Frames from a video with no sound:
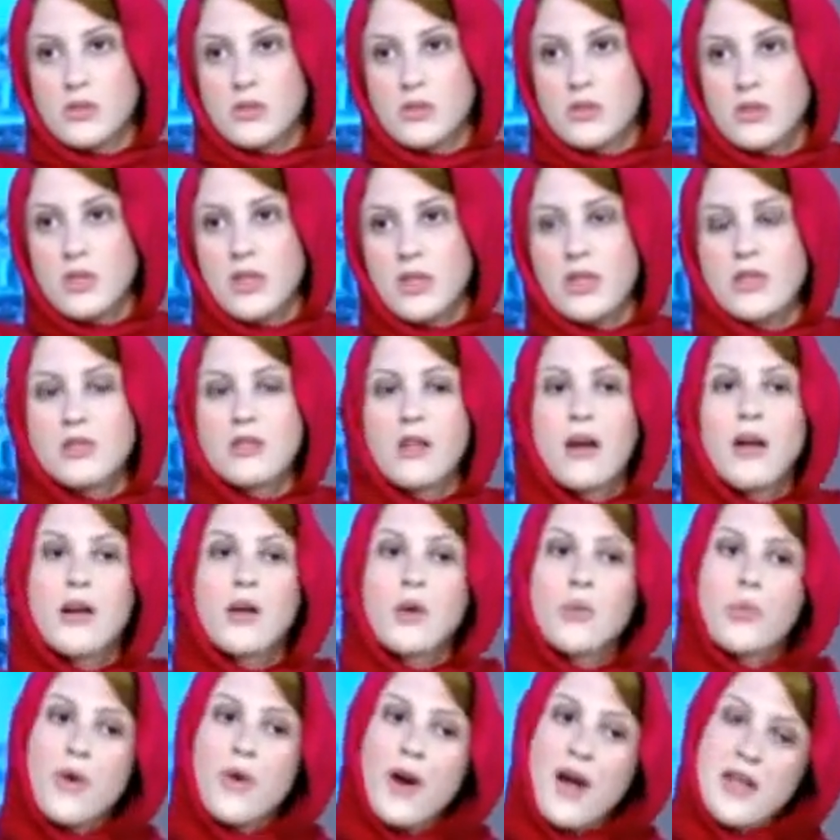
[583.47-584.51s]
It's
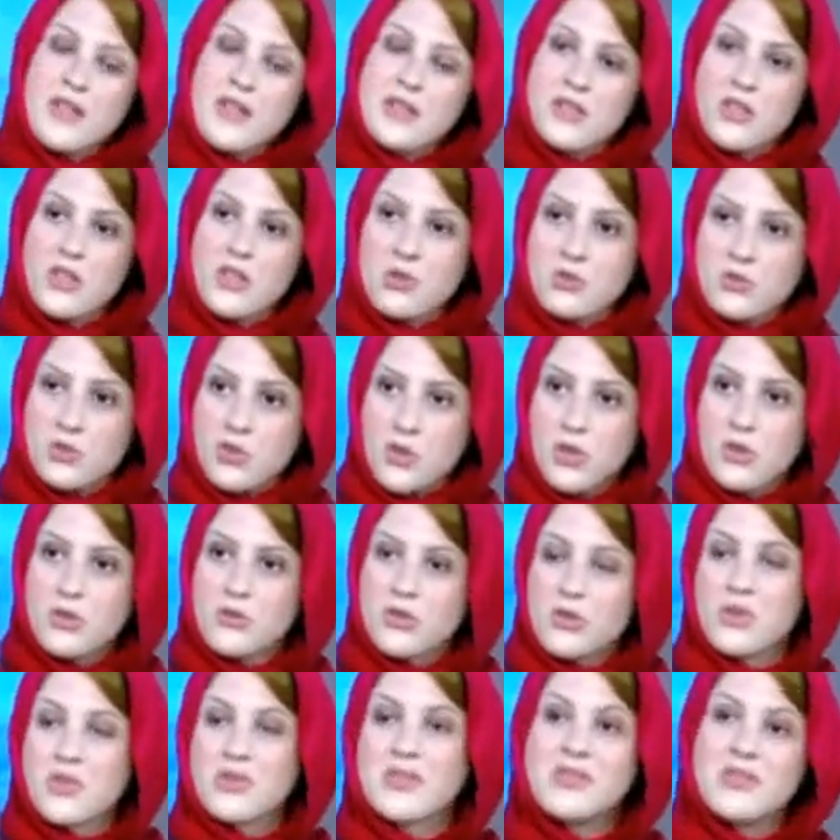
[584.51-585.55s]
like raising your
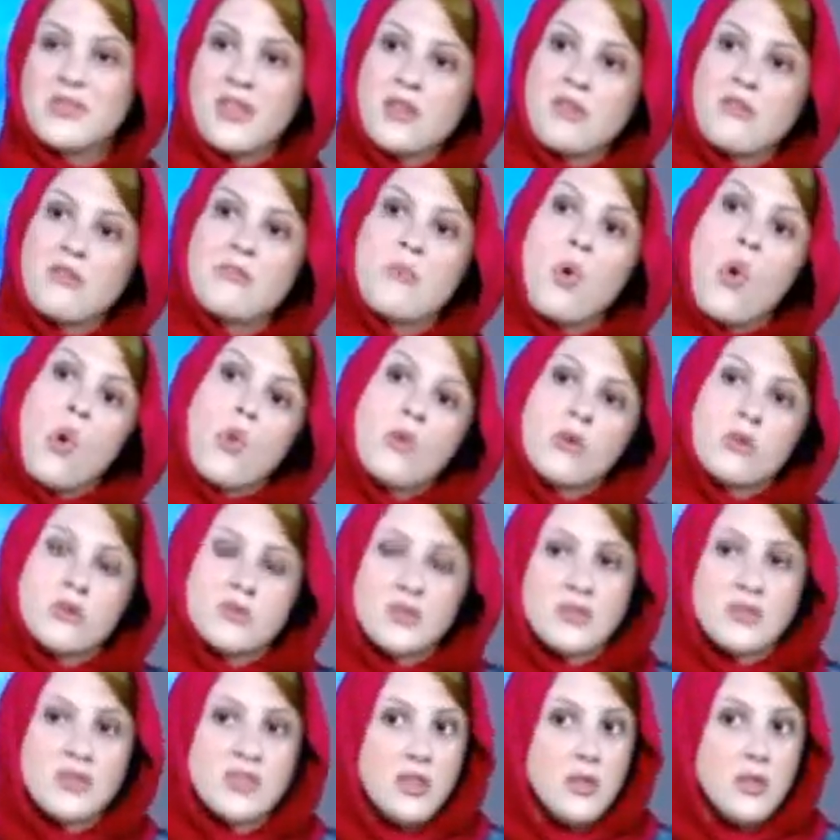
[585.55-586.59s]
children on a set of morals
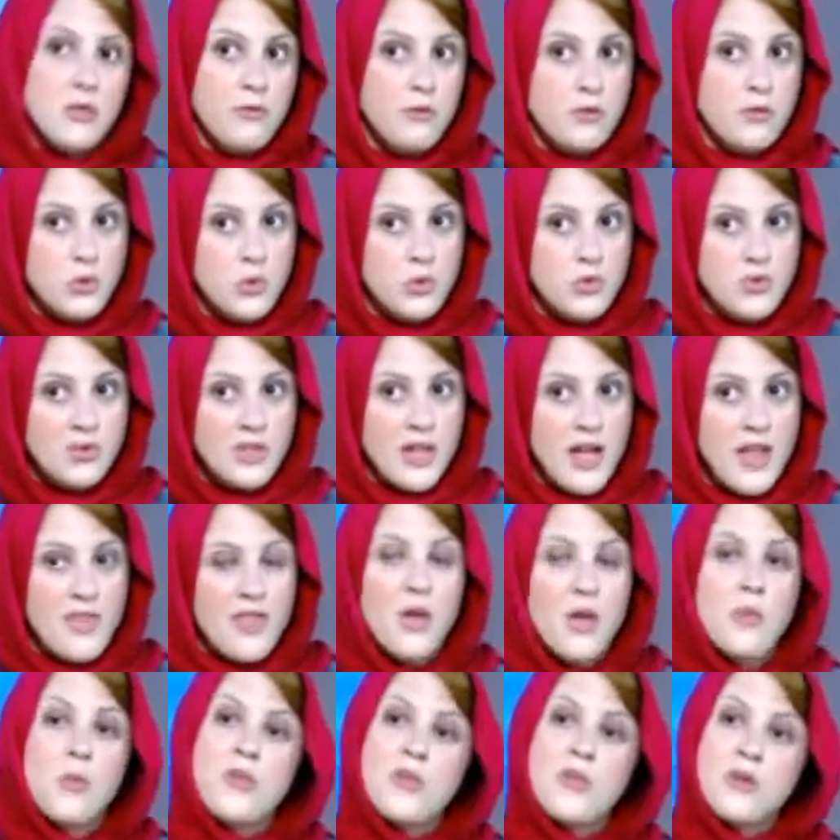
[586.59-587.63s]
and set of rules, and
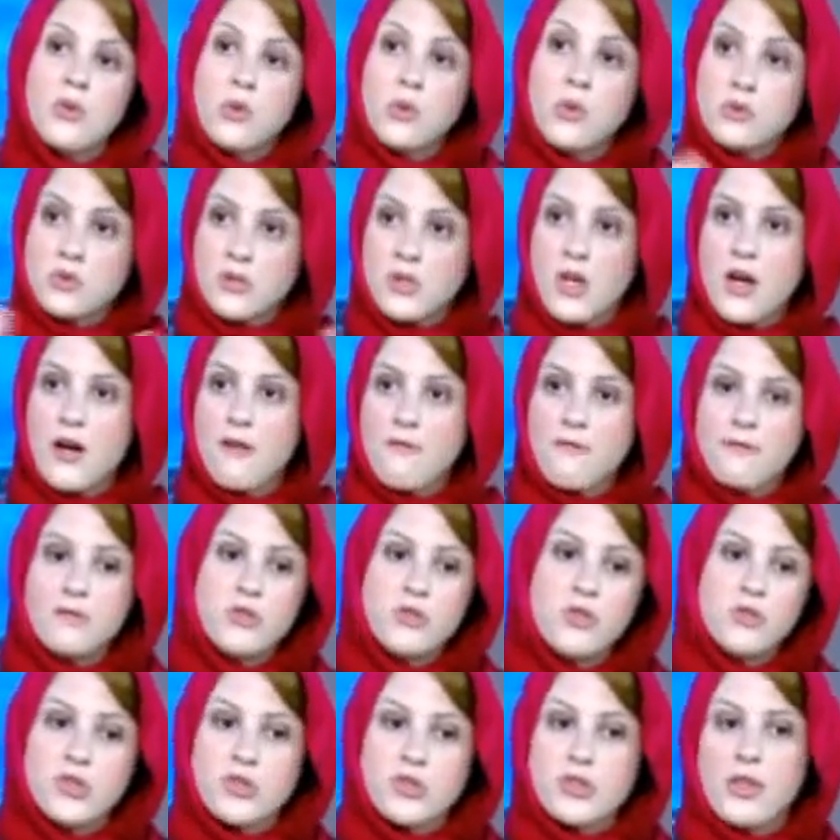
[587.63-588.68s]
then when they're old enough,
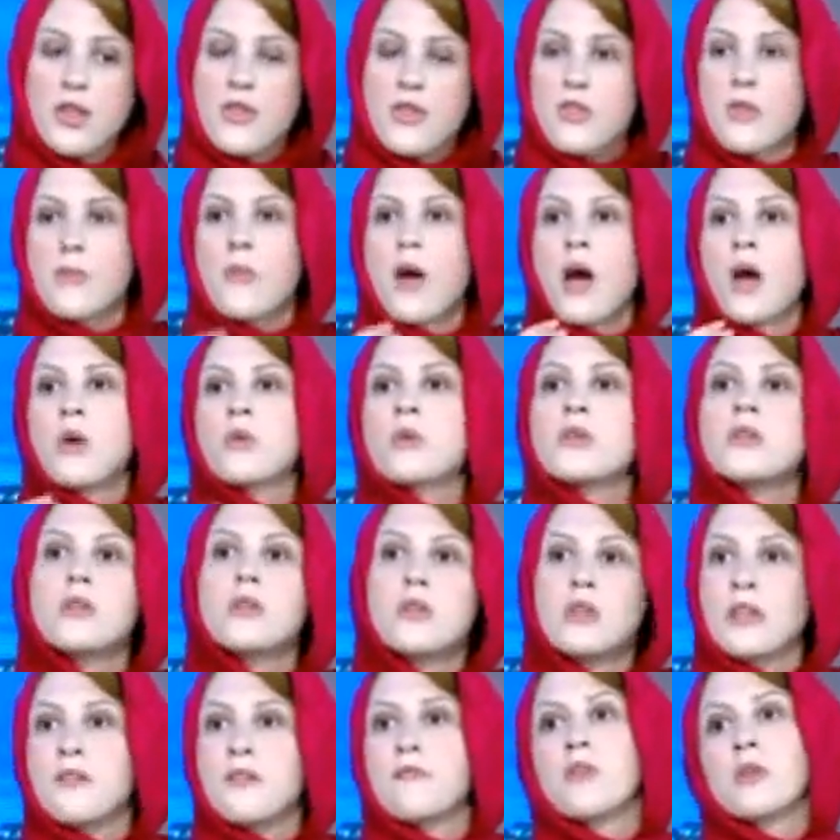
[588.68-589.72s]
you just let them out
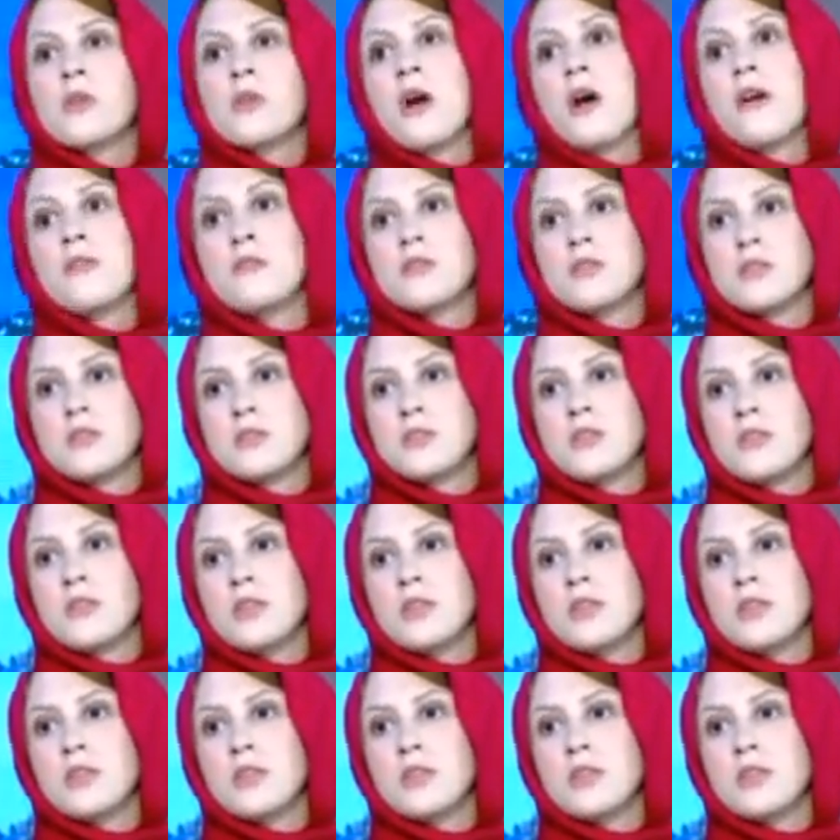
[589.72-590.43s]
and live their lives.